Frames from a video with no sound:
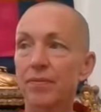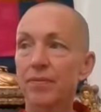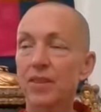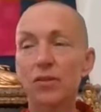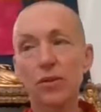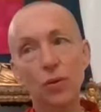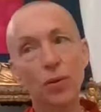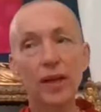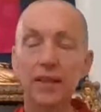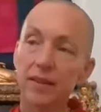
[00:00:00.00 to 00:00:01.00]
So in a
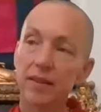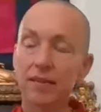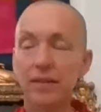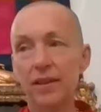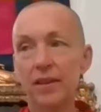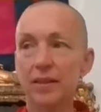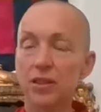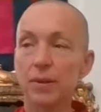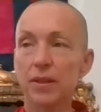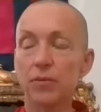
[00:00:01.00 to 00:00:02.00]
way, the
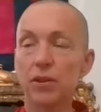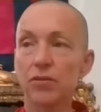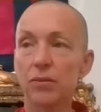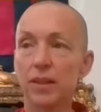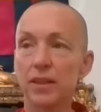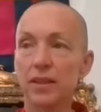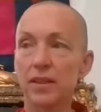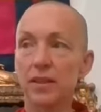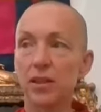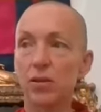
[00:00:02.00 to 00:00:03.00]
Tibetan word for
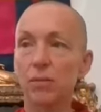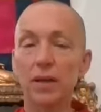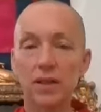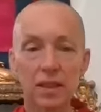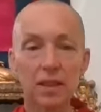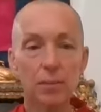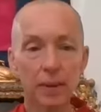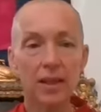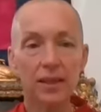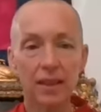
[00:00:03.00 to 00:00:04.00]
meditating, gompa, is a little bit
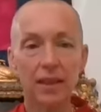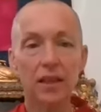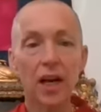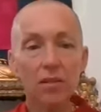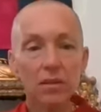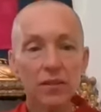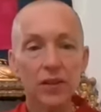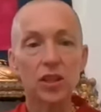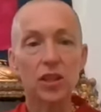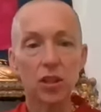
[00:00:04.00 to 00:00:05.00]
like that.
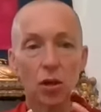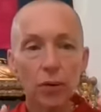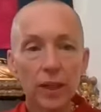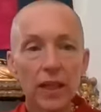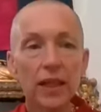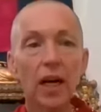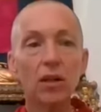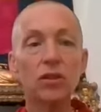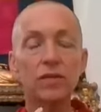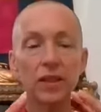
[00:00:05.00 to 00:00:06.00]
Cultivating, knowingly
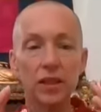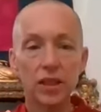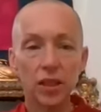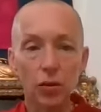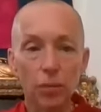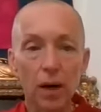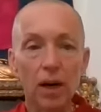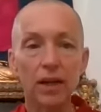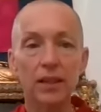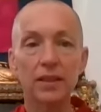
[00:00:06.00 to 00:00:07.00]
cultivating your
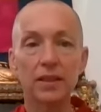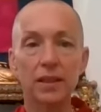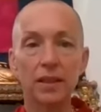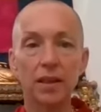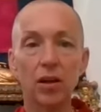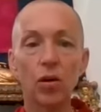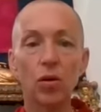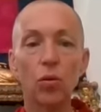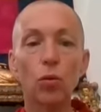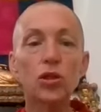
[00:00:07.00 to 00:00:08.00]
mind.
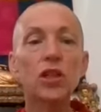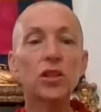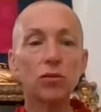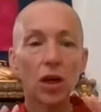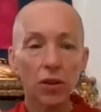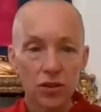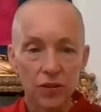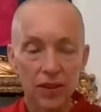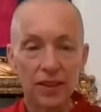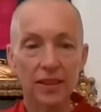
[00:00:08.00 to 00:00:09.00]
What are you
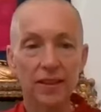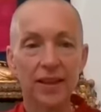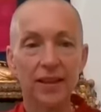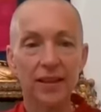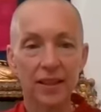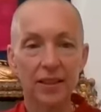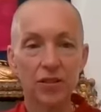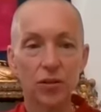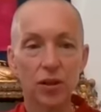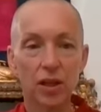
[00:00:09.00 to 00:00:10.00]
cultivating there? Like in
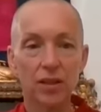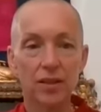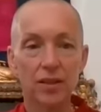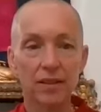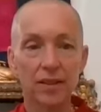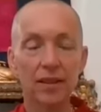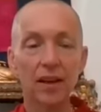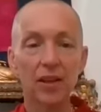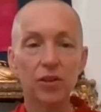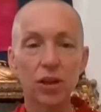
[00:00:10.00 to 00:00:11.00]
your garden, are
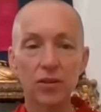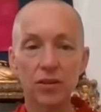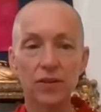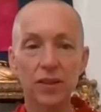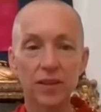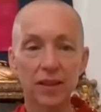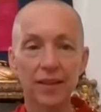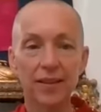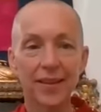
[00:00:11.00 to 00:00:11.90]
you cultivating